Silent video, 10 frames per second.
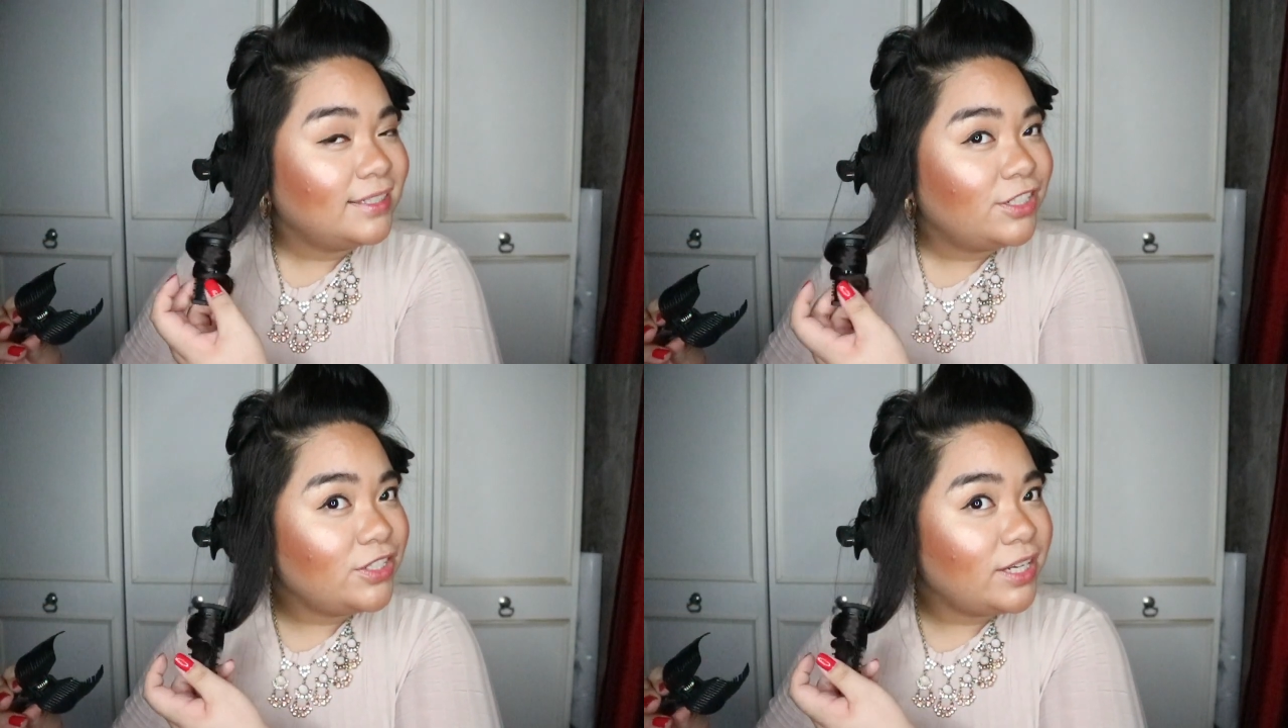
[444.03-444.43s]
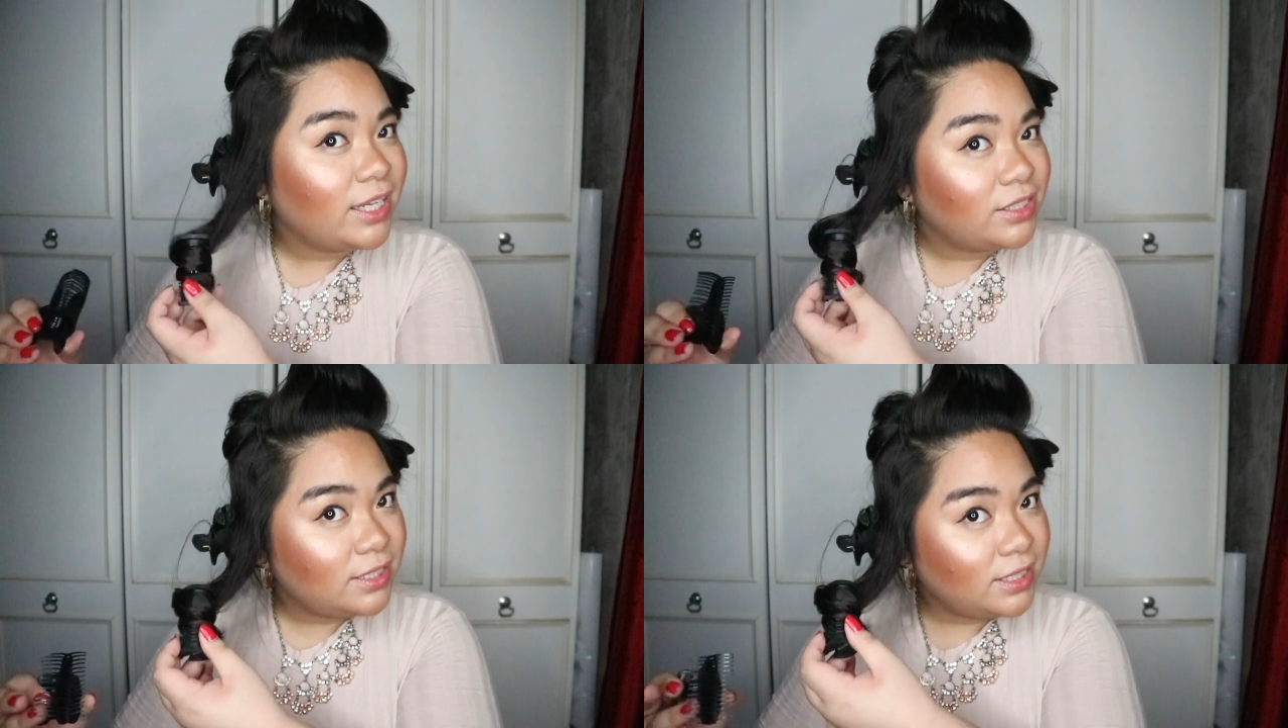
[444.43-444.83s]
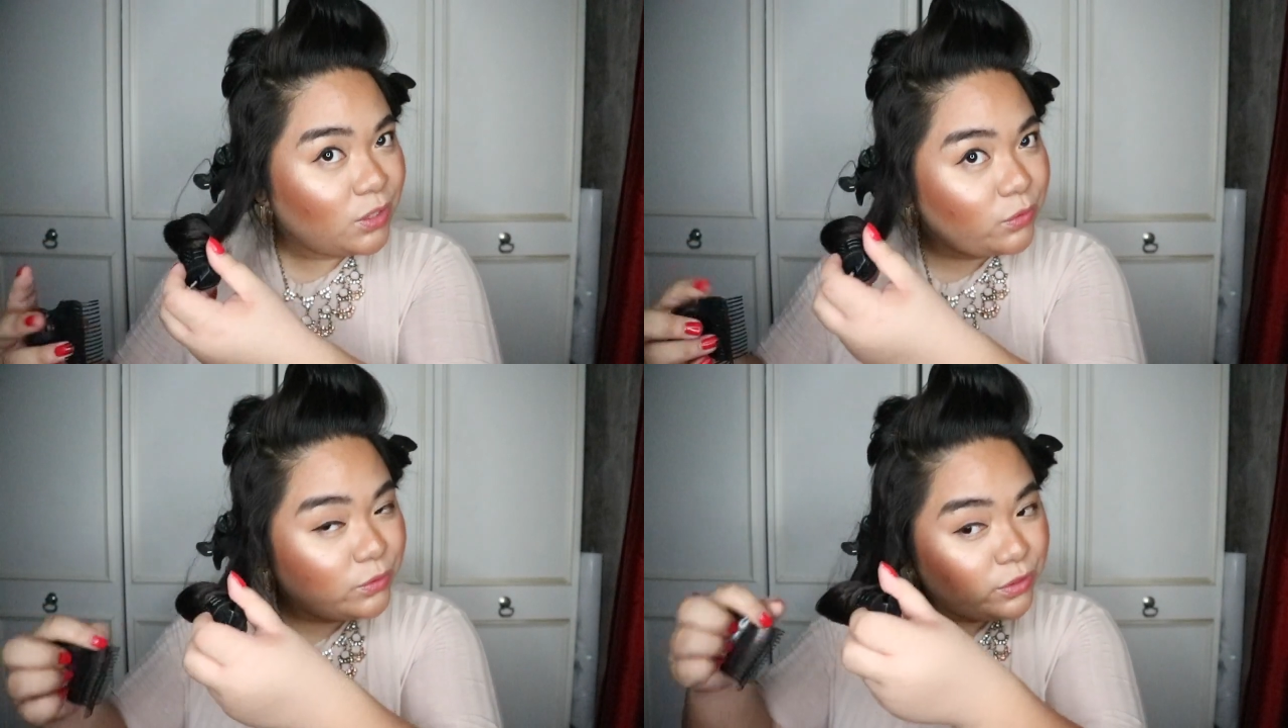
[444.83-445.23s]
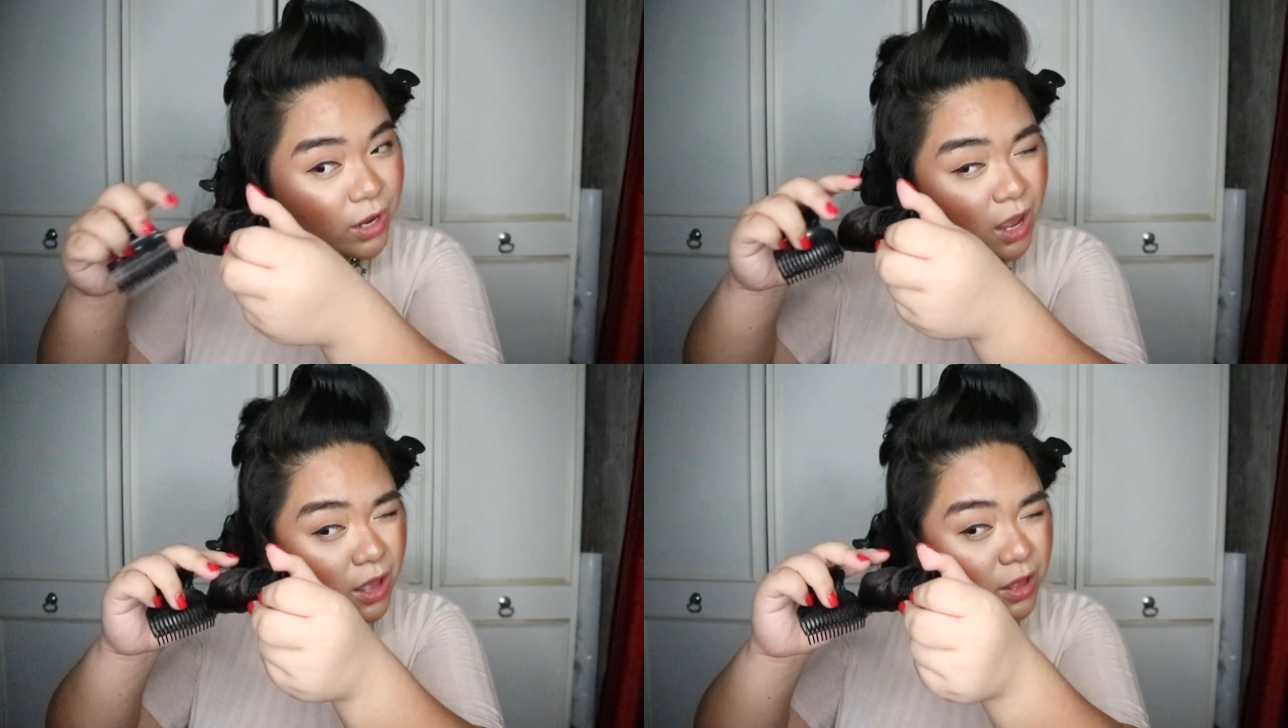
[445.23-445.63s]
because you get to see all the
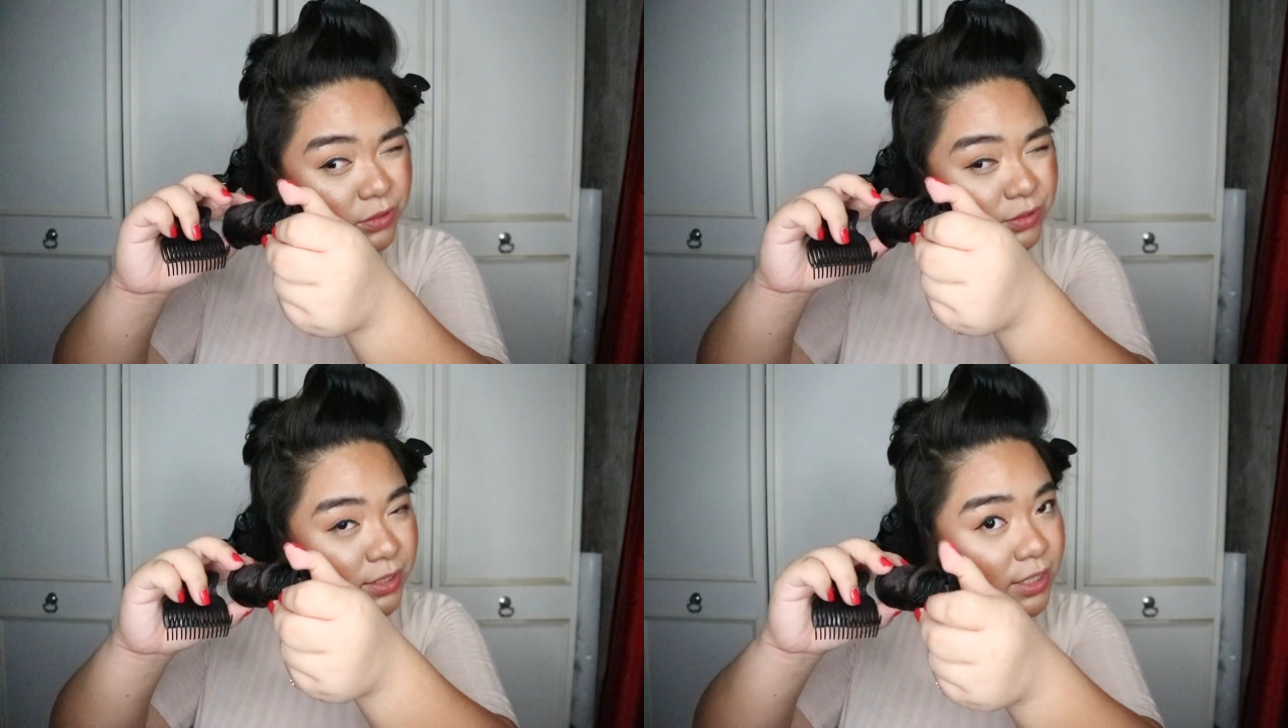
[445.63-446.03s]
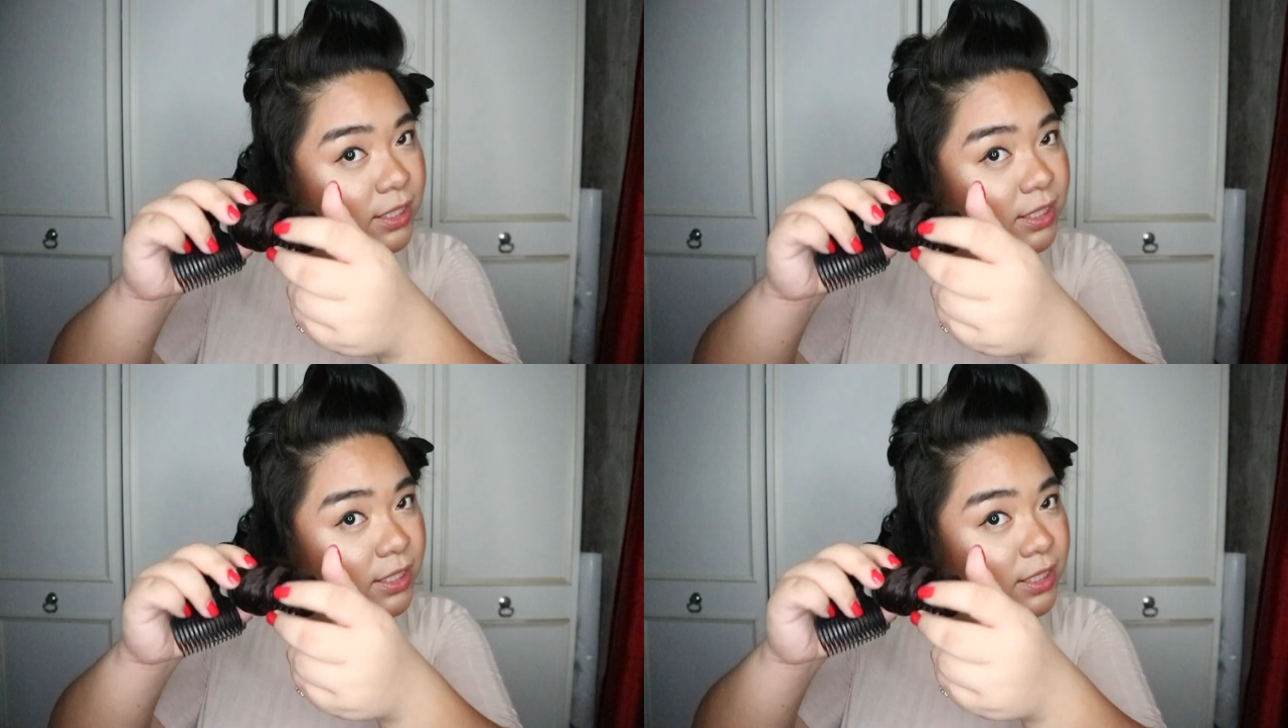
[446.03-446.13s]
curls.